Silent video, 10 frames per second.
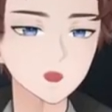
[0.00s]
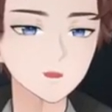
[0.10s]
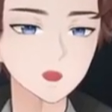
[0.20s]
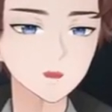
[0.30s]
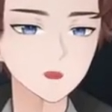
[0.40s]
from
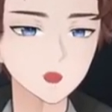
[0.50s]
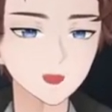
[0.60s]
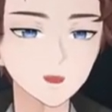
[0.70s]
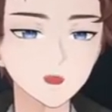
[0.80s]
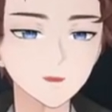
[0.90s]
the
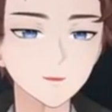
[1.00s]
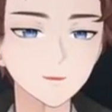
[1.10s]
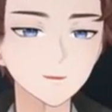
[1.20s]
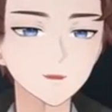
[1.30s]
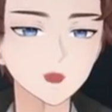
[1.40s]
past,
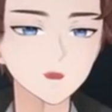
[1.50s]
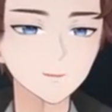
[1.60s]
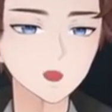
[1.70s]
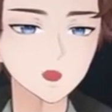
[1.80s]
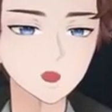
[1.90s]
so she'll get the